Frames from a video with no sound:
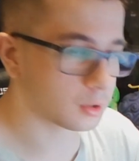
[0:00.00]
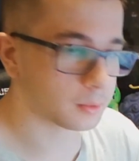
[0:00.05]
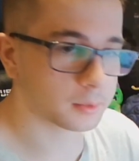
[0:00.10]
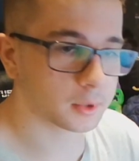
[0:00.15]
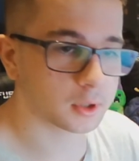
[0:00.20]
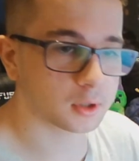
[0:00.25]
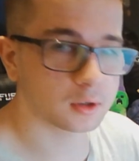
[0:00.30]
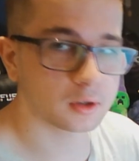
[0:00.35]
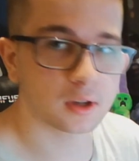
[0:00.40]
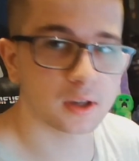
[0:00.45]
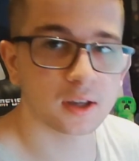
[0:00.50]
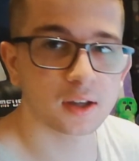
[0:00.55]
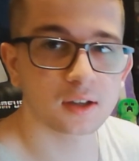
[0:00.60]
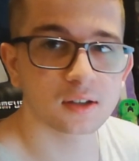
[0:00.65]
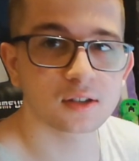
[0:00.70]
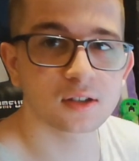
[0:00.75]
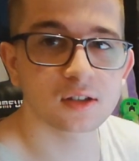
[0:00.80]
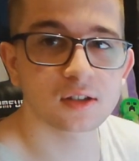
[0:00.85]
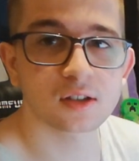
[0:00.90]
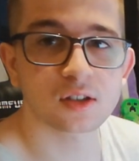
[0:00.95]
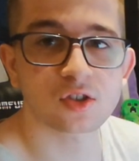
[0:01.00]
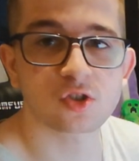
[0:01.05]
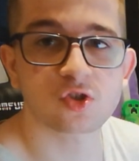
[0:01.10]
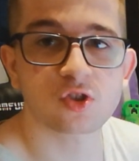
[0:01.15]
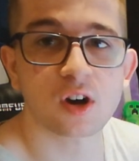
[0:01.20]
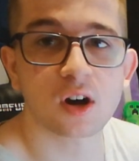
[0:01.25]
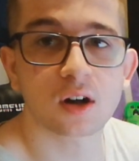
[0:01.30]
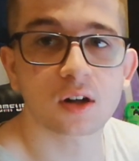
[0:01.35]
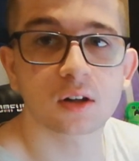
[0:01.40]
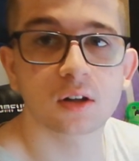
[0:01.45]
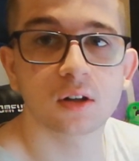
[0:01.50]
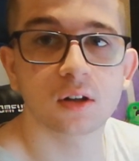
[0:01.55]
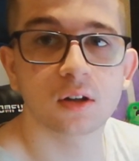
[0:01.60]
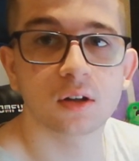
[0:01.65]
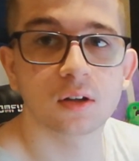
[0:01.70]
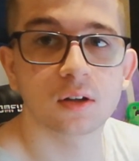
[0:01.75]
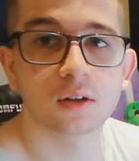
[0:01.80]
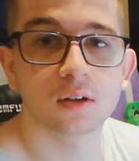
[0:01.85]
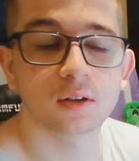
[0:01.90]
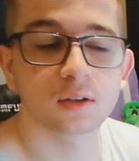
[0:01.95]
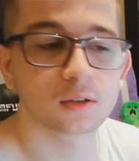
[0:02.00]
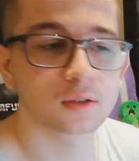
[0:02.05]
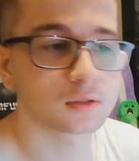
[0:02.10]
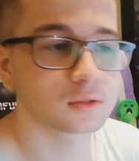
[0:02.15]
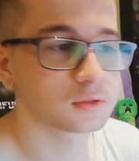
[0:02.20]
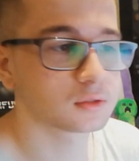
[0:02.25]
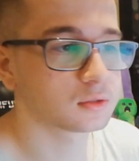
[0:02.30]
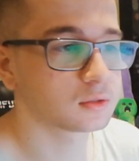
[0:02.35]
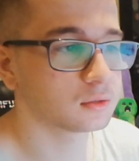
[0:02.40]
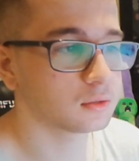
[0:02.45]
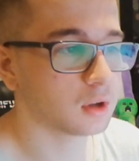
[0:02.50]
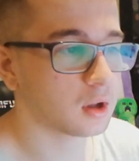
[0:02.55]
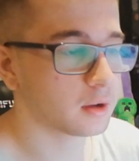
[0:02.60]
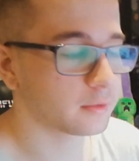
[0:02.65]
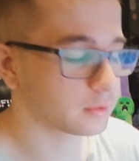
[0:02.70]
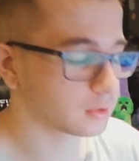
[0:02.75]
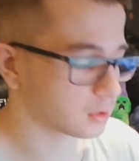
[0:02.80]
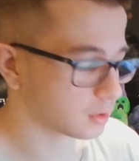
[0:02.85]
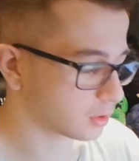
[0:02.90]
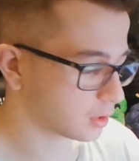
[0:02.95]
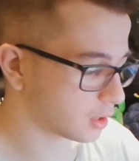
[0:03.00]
I mean, like it's just a struggle having a